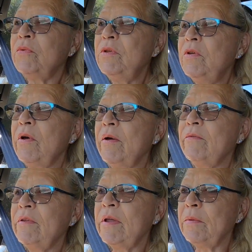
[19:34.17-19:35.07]
We do
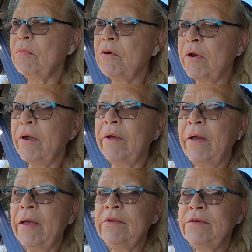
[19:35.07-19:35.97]
have
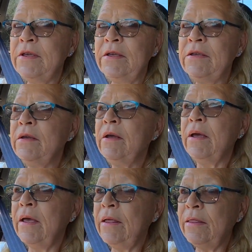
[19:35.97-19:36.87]
temporary AC
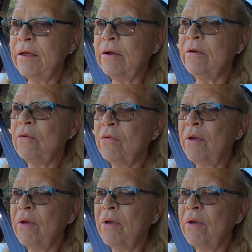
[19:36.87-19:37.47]
in there.